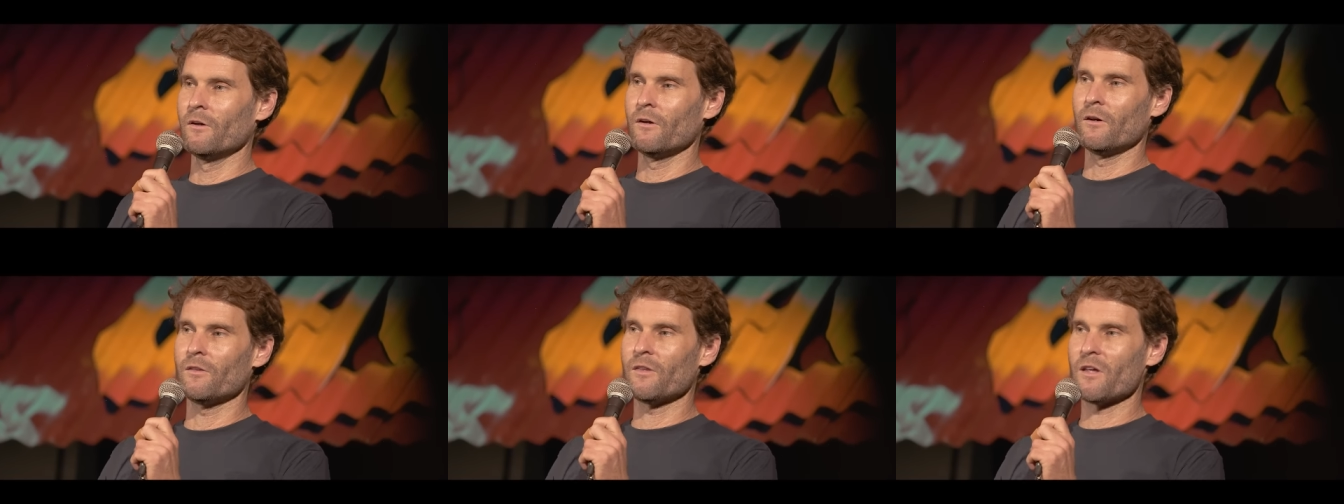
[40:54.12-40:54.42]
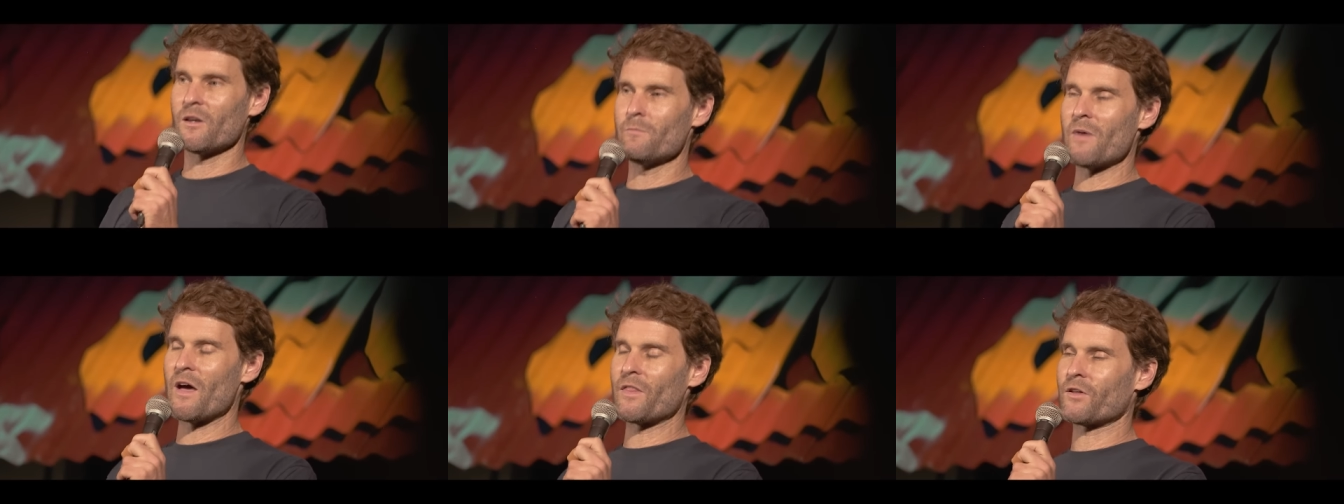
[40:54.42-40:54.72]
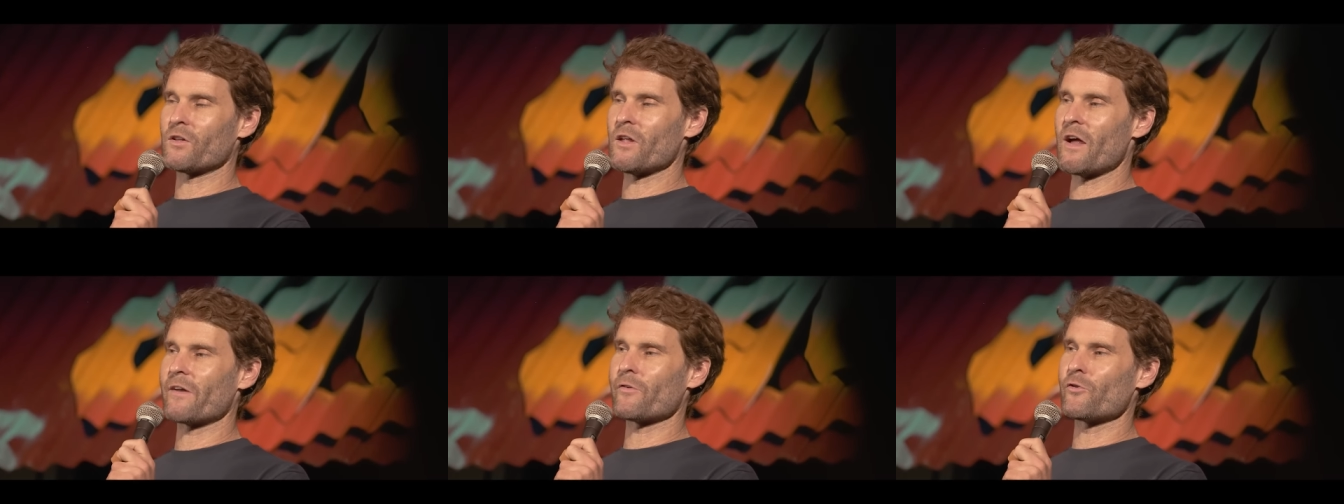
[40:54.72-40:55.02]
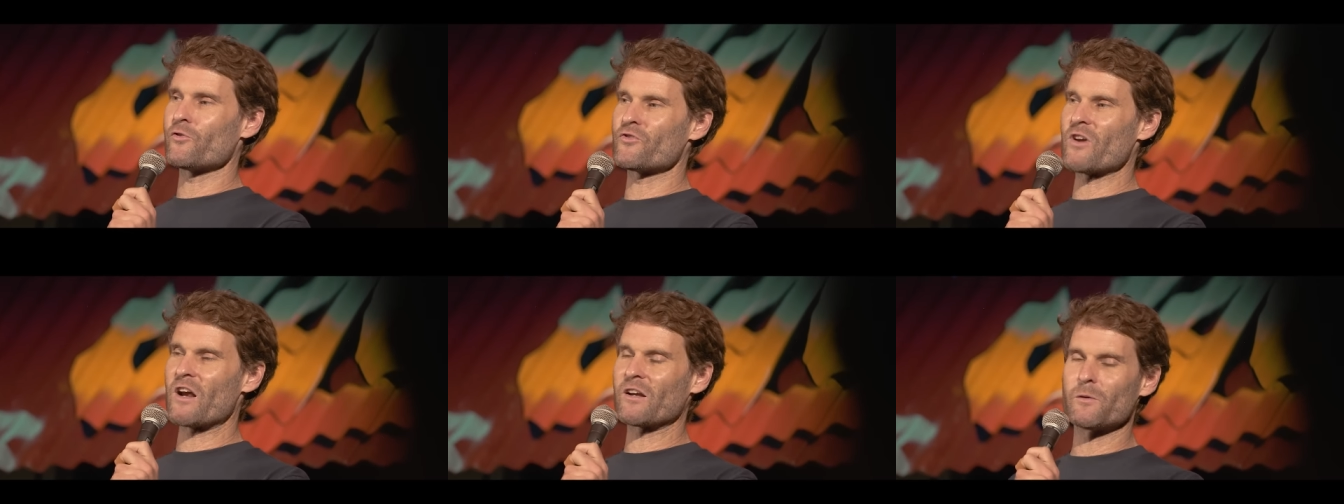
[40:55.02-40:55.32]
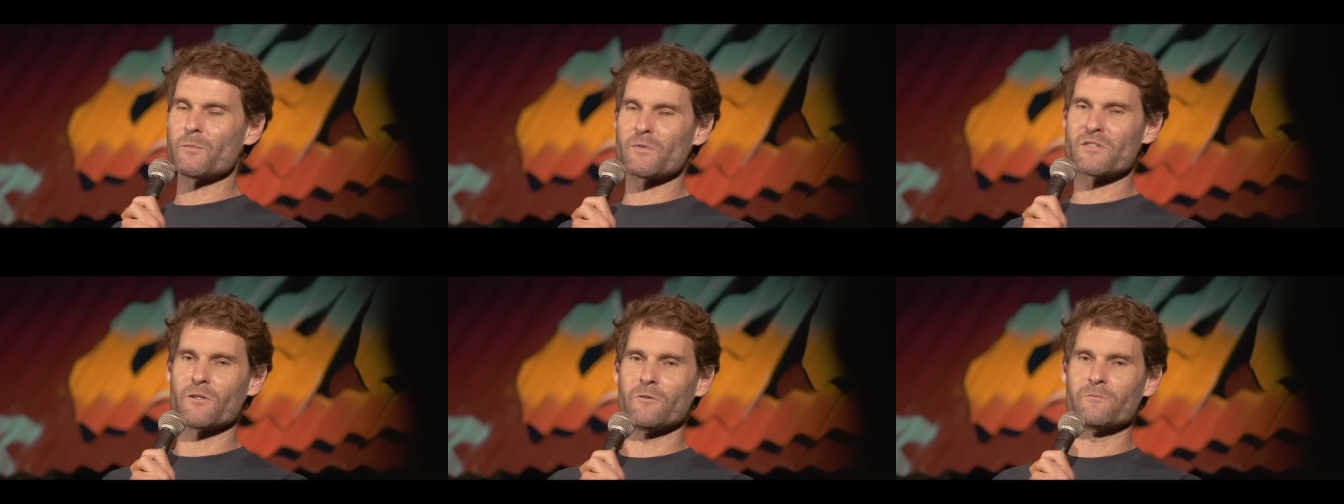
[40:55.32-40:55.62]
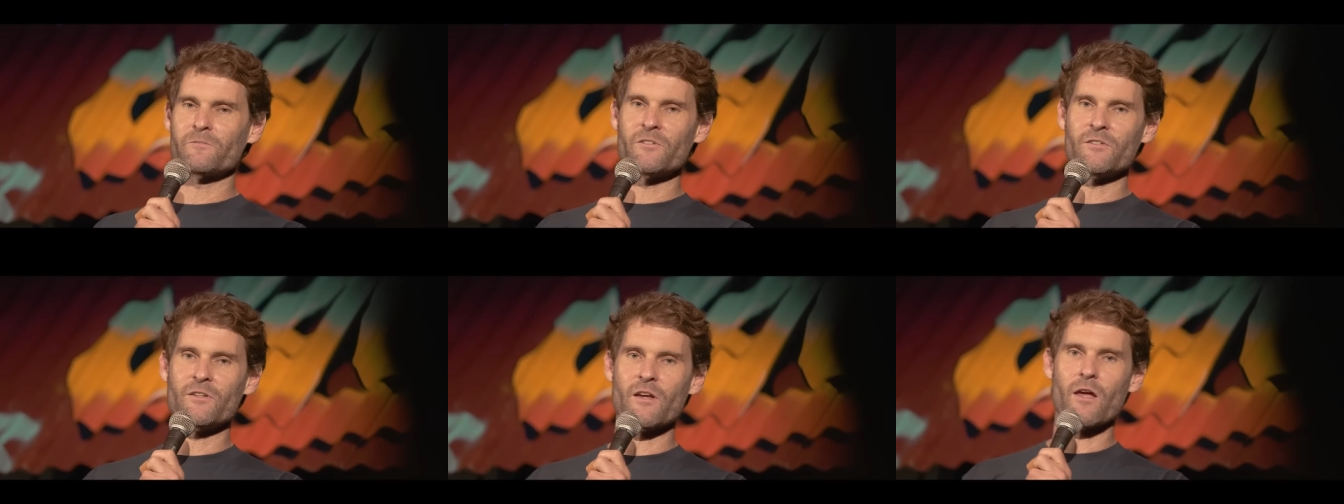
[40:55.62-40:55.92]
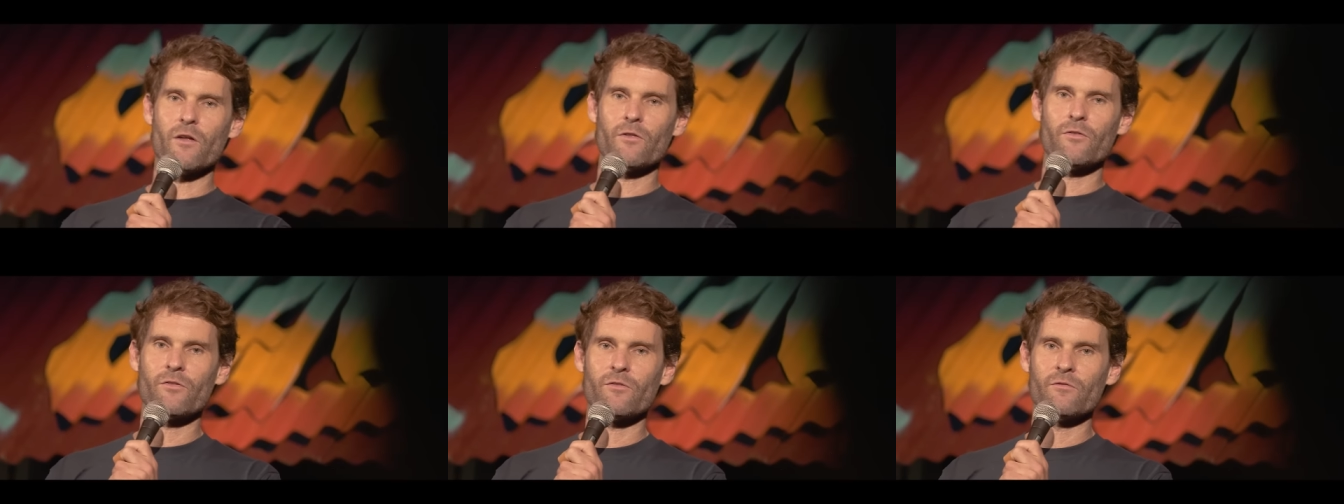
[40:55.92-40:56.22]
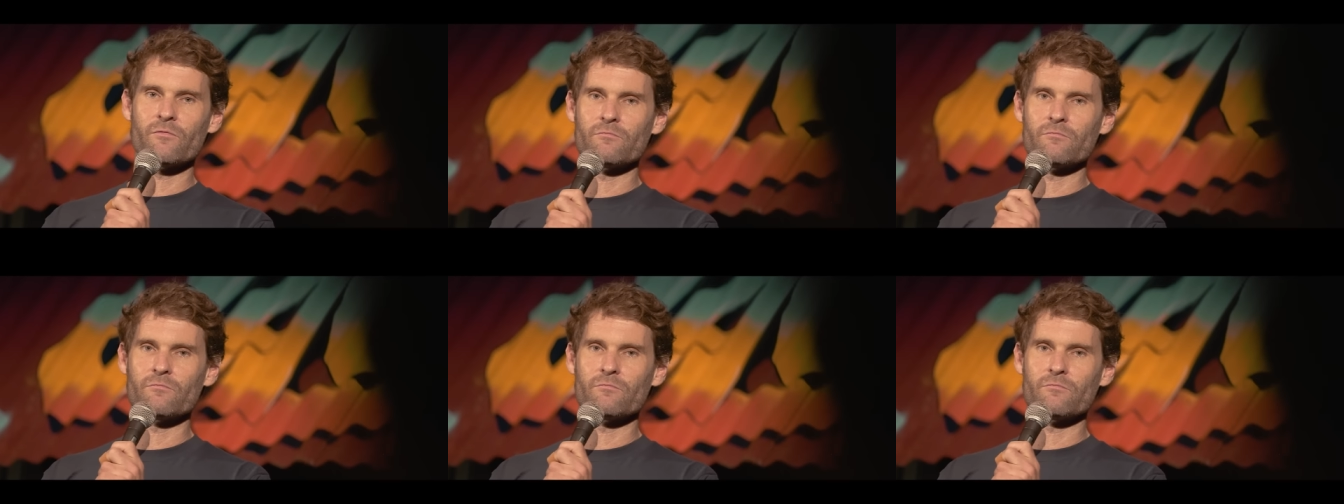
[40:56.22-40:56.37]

and then a month later, he drunk himself to death.